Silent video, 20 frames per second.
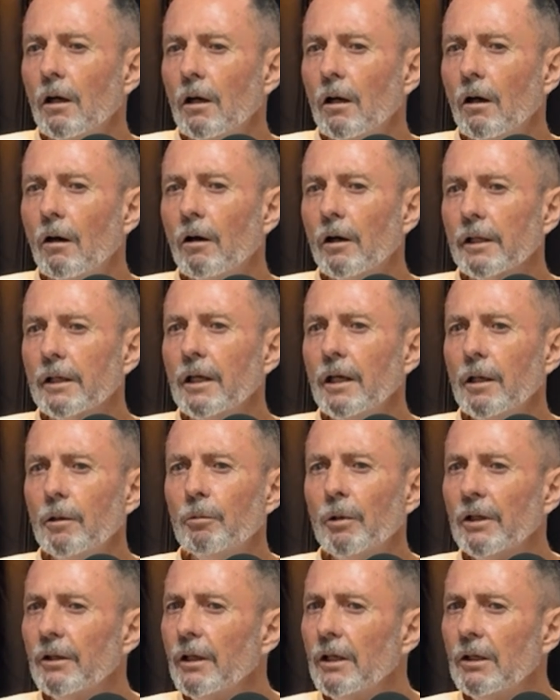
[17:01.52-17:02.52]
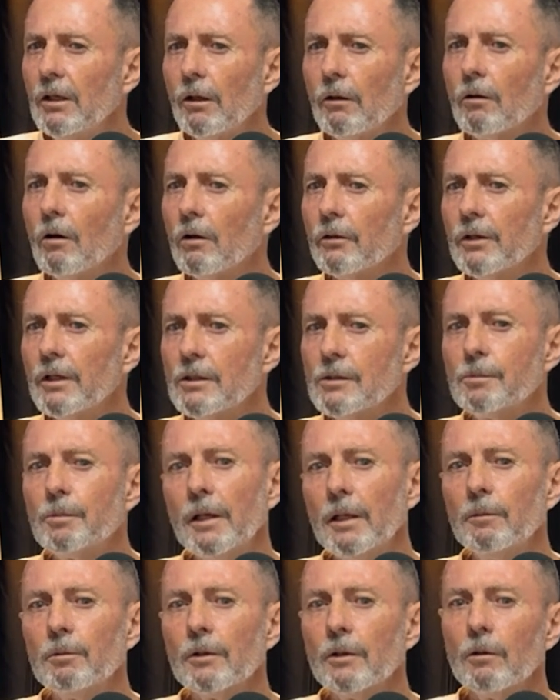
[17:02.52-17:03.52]
IKEA, but then you've got these
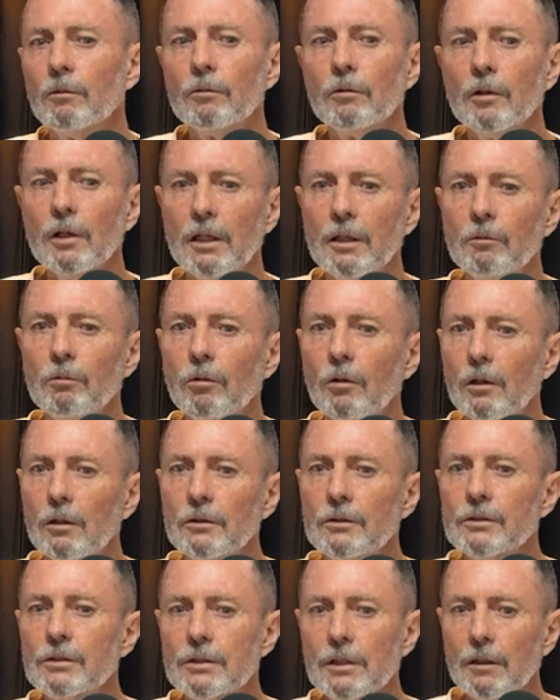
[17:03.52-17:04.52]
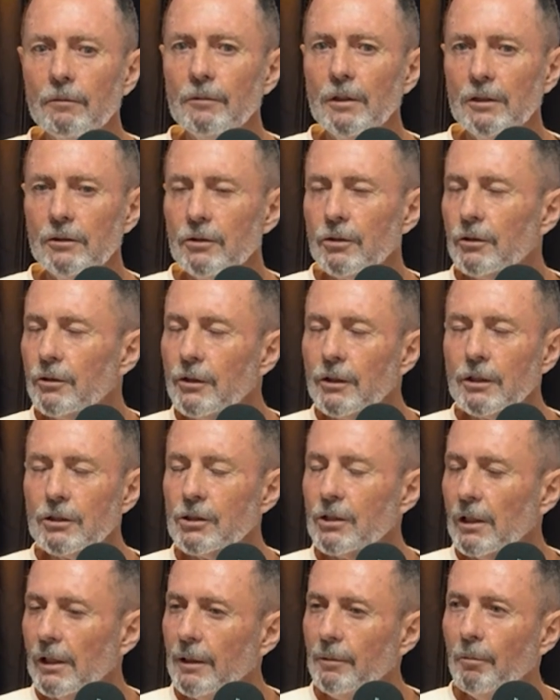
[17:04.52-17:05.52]
people that really want something
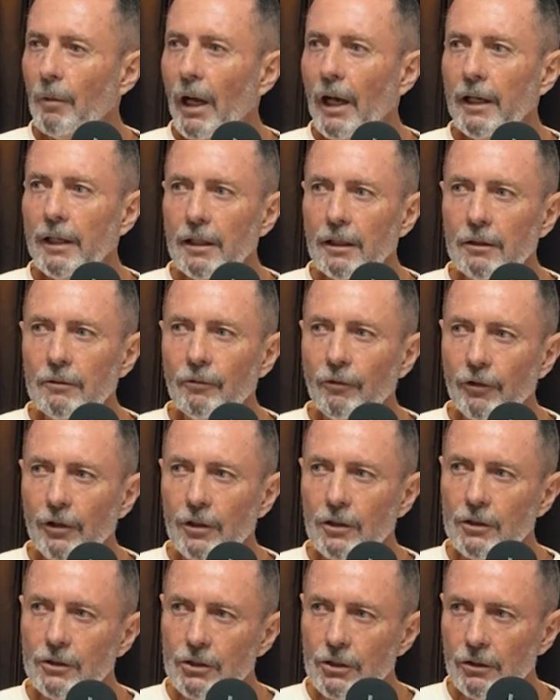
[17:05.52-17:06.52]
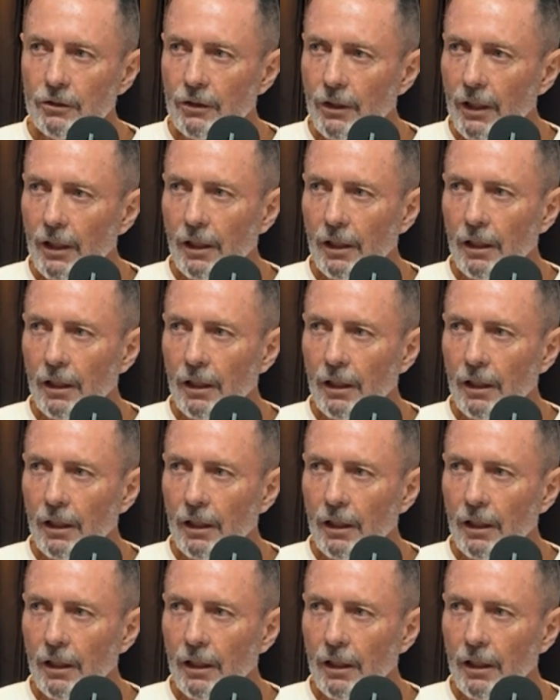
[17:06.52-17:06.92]
traditionally made in furniture and that.